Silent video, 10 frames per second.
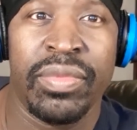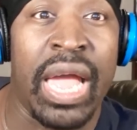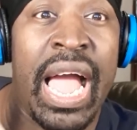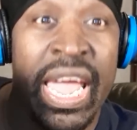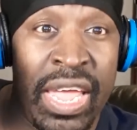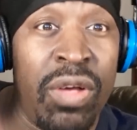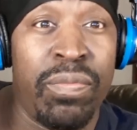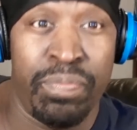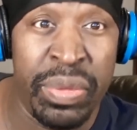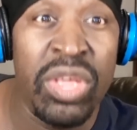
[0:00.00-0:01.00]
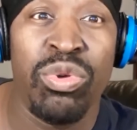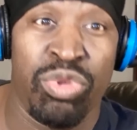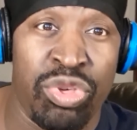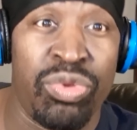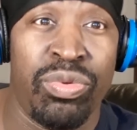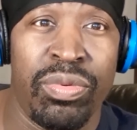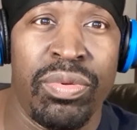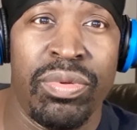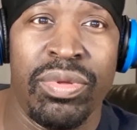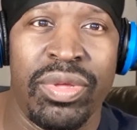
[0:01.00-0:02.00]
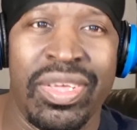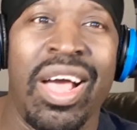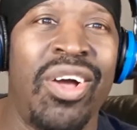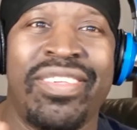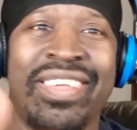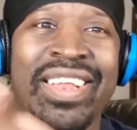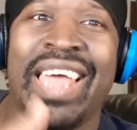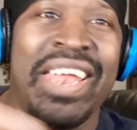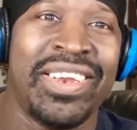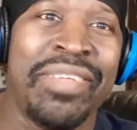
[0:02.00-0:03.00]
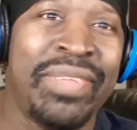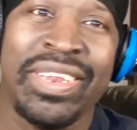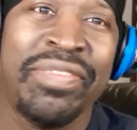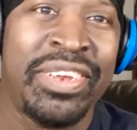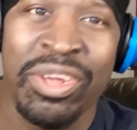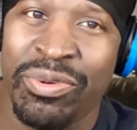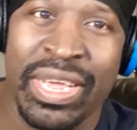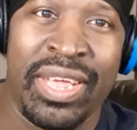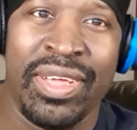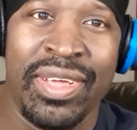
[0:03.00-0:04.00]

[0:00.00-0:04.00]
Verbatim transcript: I helped build you. Y'all see a lot of them didn't even know that.